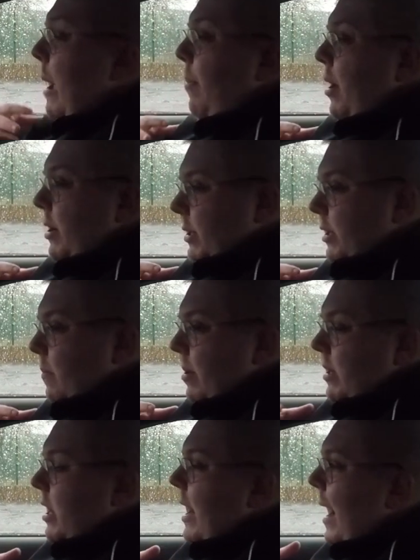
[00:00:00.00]
personal
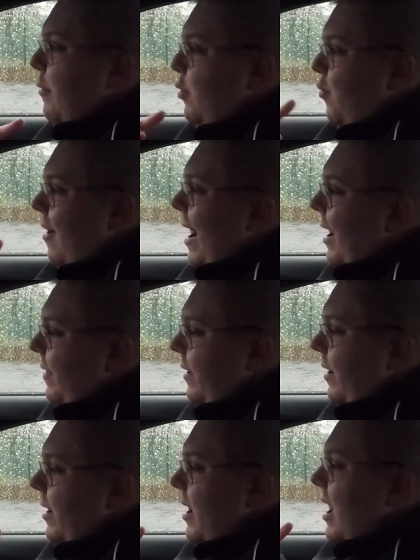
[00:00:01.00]
opinion. I would
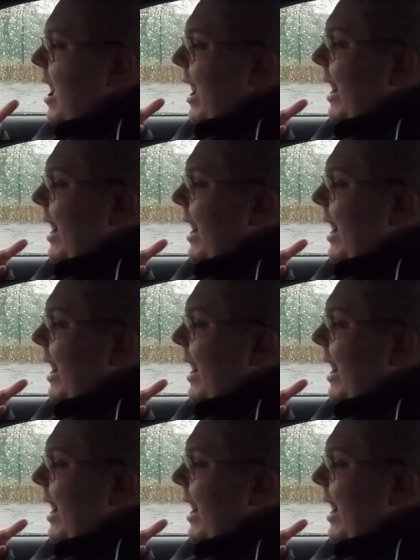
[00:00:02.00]
rather a